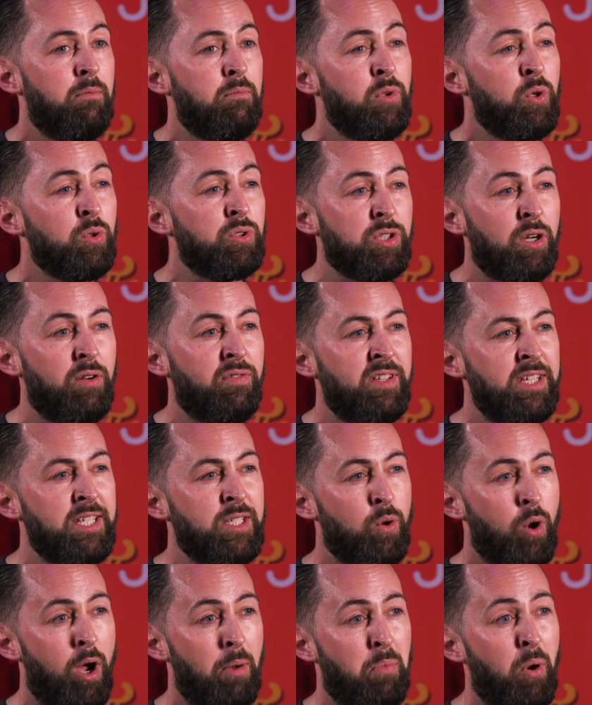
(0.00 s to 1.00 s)
Mulesoft
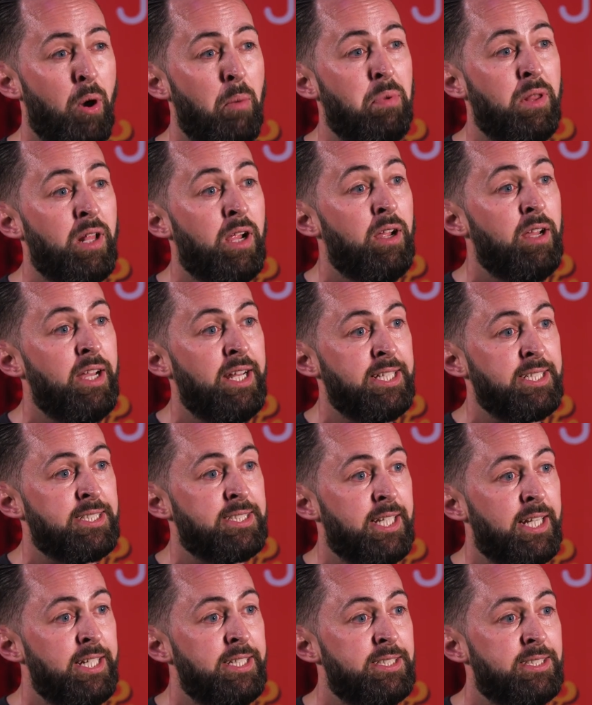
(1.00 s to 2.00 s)
is quite popular in the
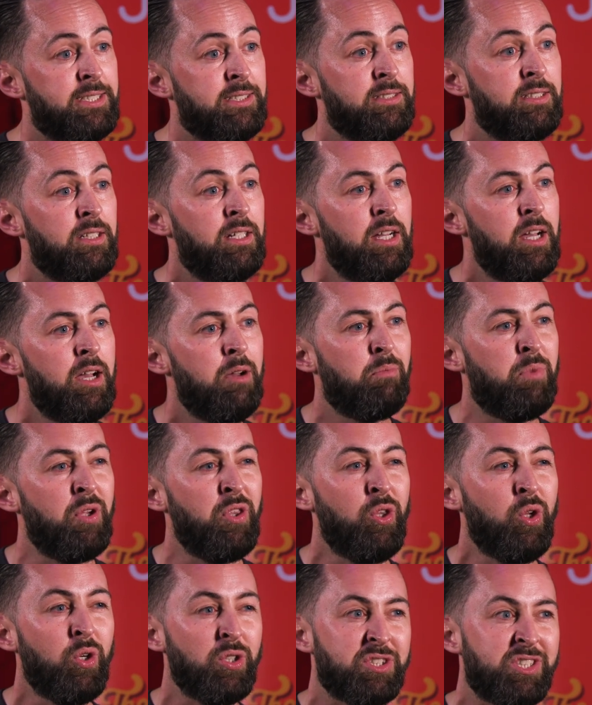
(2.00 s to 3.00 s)
States,
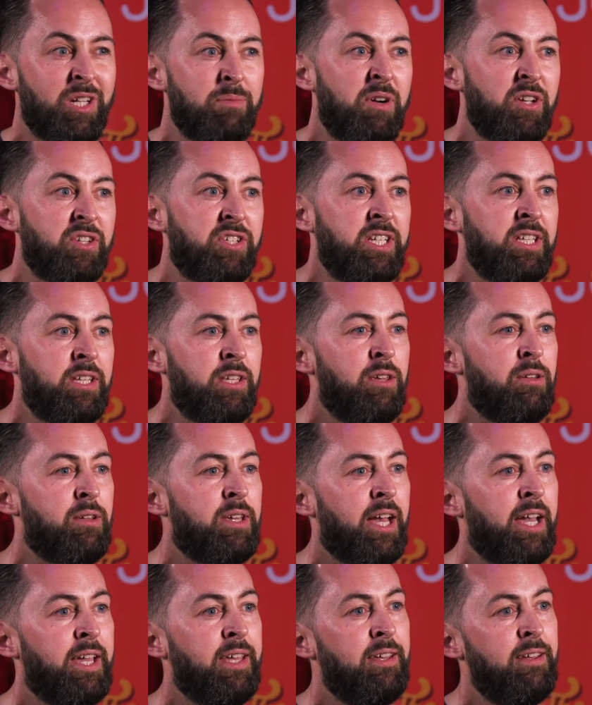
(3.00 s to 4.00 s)
but not so much in the
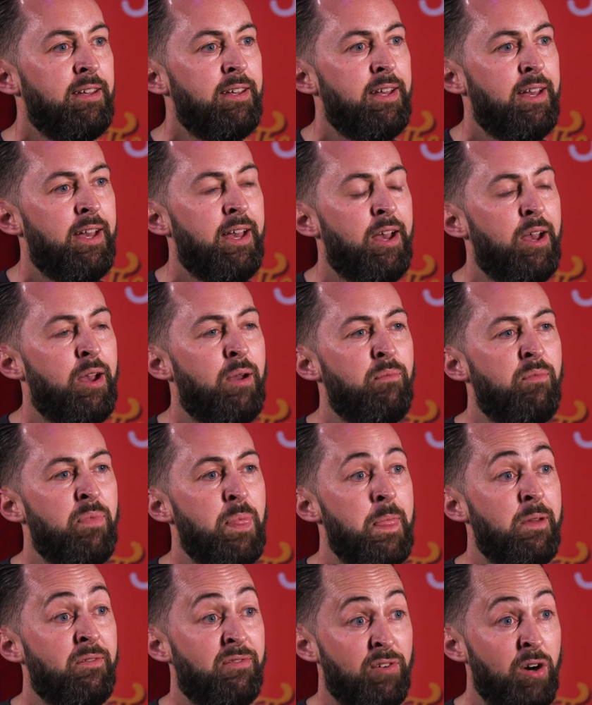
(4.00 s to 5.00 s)

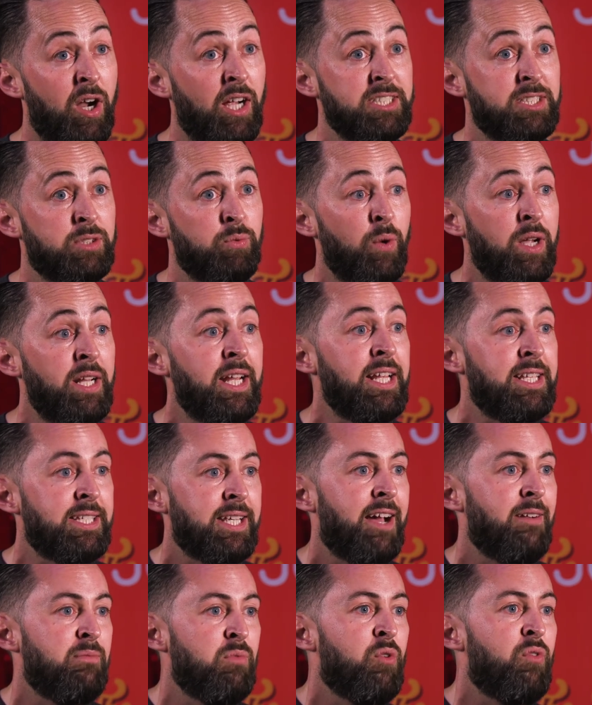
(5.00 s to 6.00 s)
UK. For us, we need
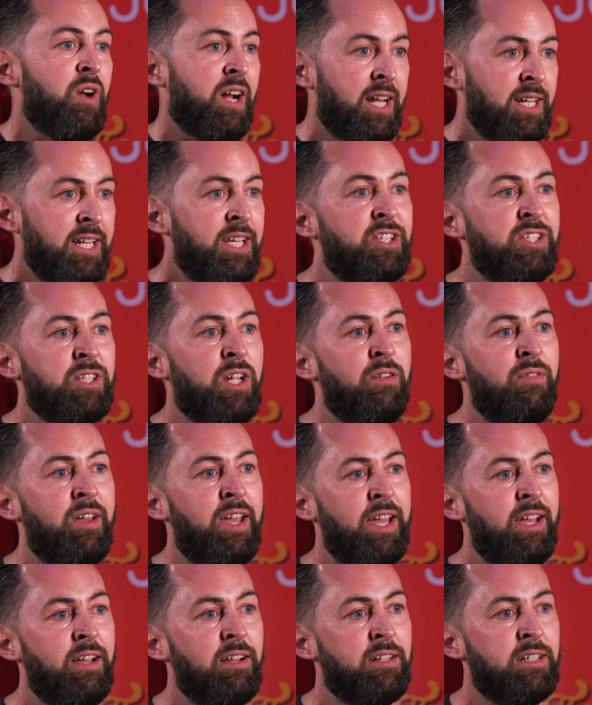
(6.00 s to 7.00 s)
to have more recognition over
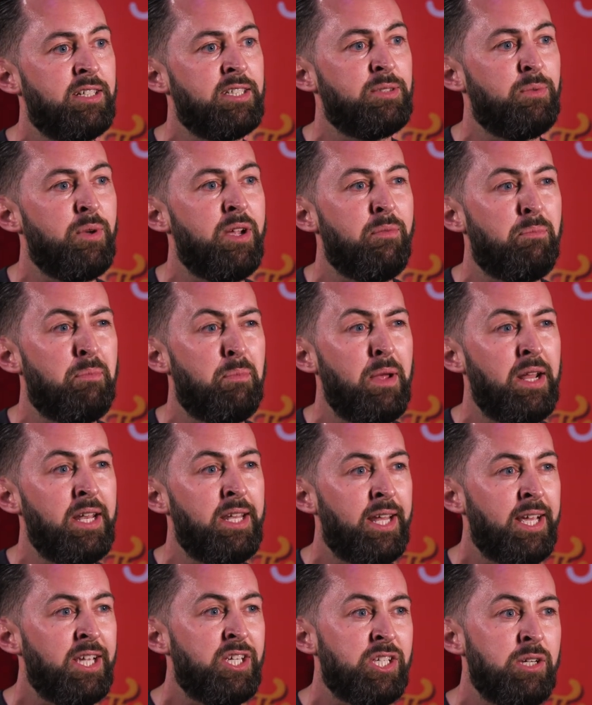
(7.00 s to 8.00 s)
here because we're a bit
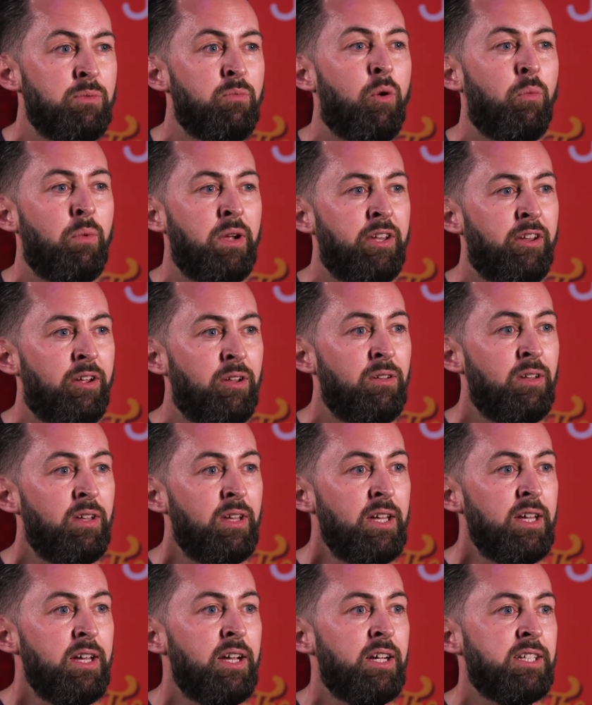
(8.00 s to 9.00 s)
niche in what we do.
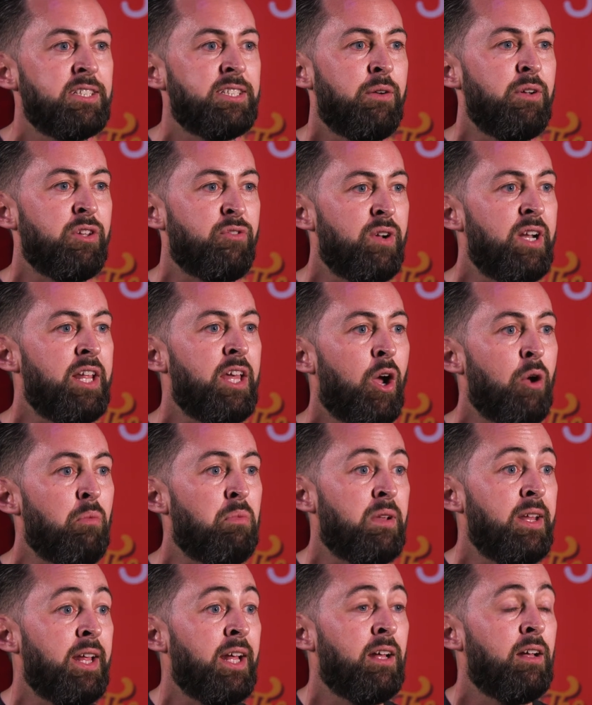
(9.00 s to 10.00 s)
So it's really
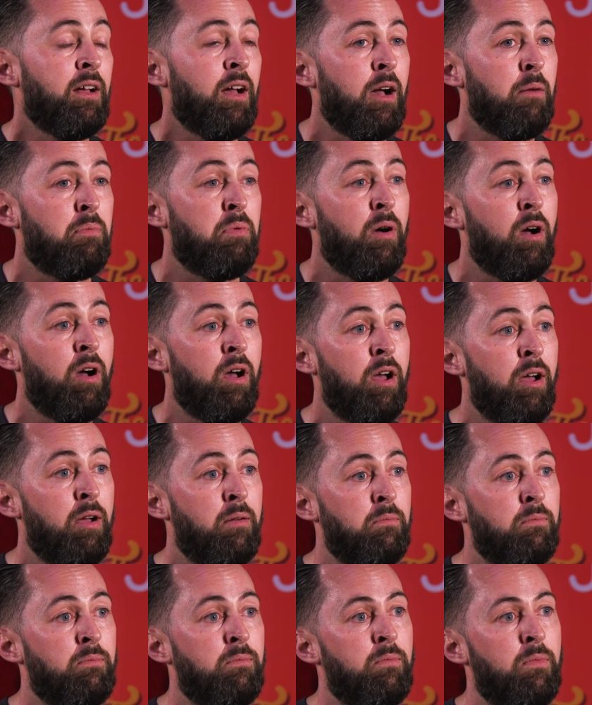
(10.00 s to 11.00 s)
opening up,
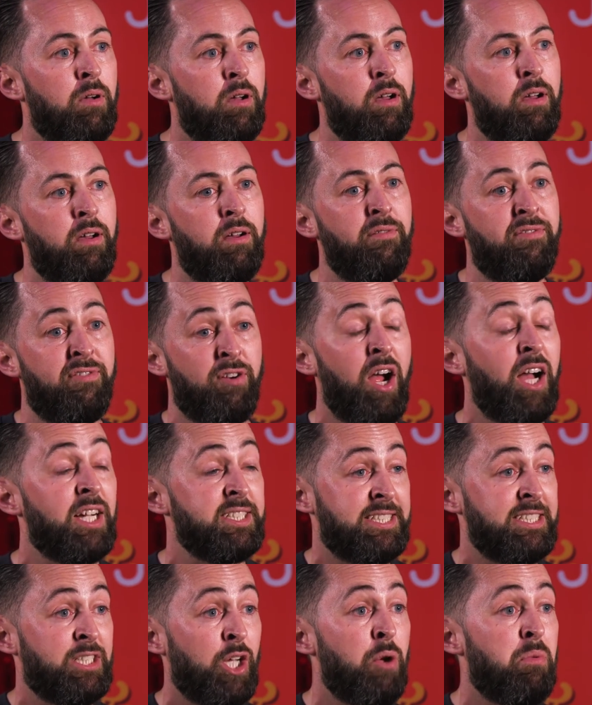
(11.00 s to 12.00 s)
for
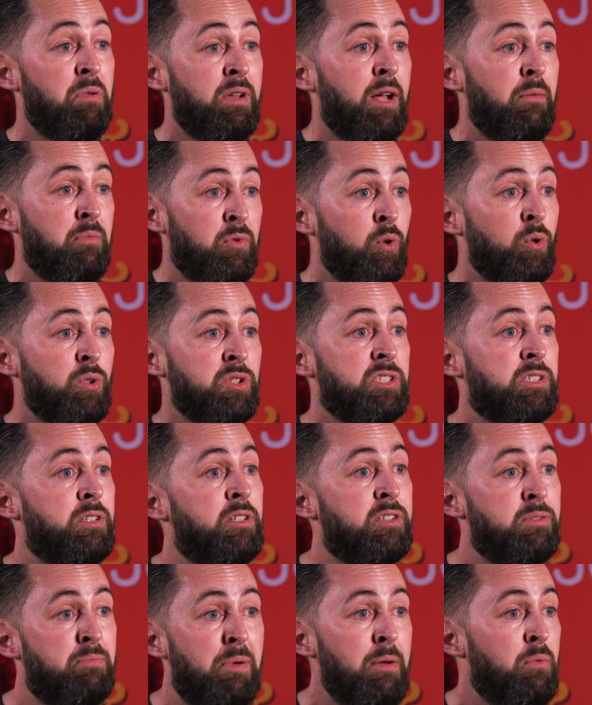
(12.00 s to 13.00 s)
us it's opening up doors
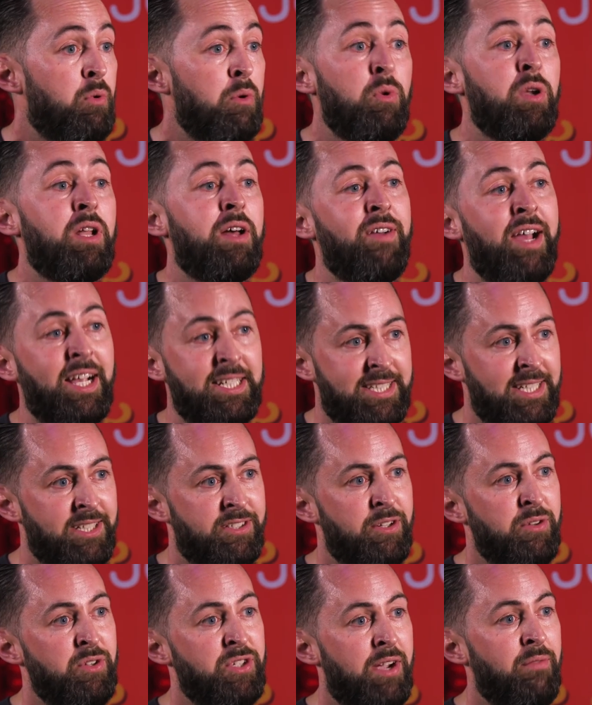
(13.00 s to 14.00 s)
to people we wouldn't have
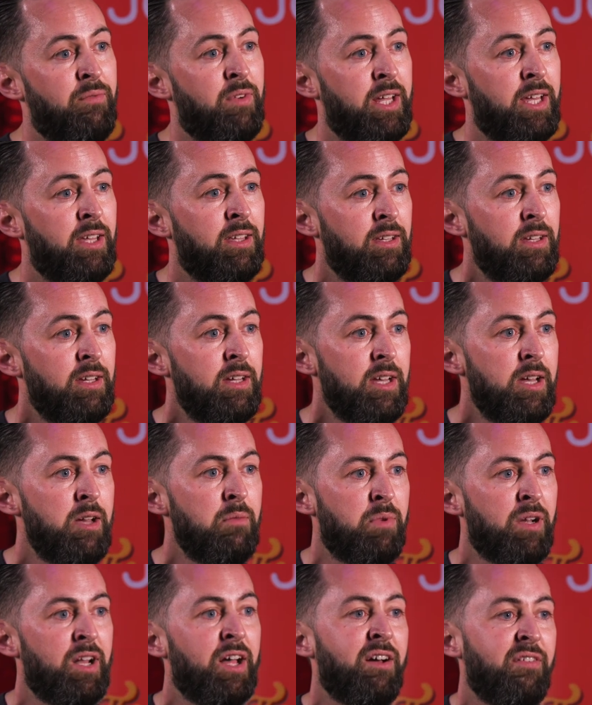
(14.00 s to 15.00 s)
access to generally.
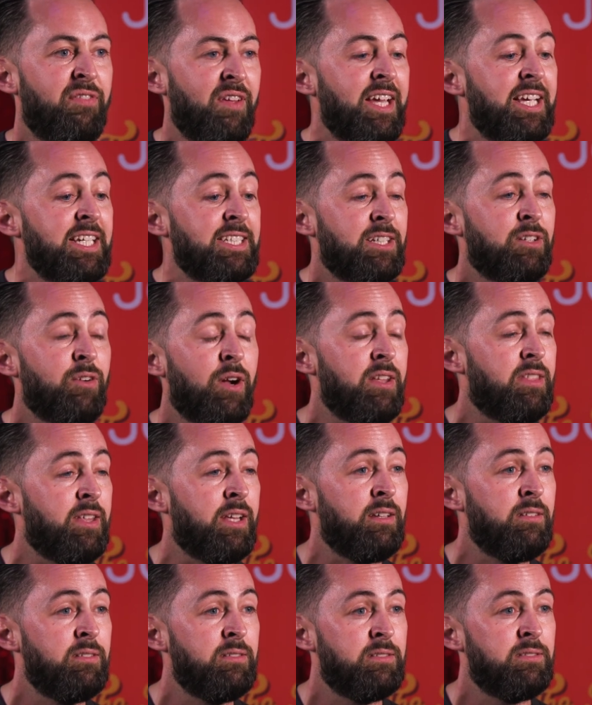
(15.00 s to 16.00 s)
But I think it's a great
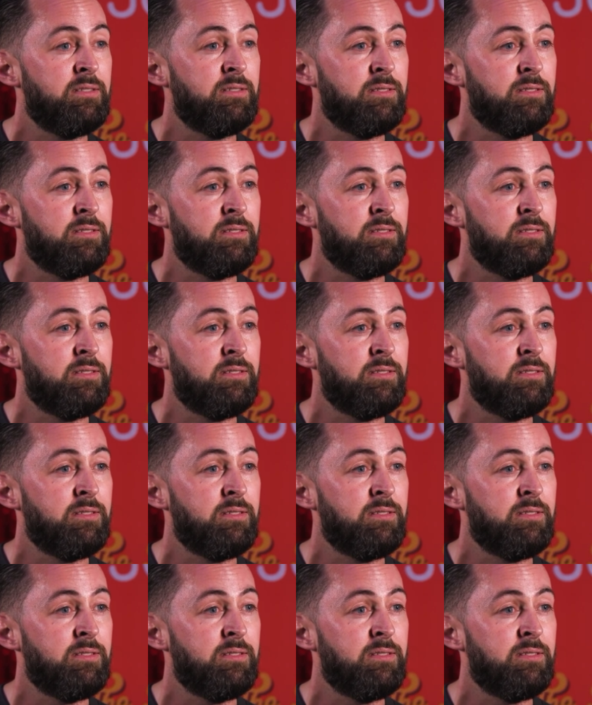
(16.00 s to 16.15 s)
thing.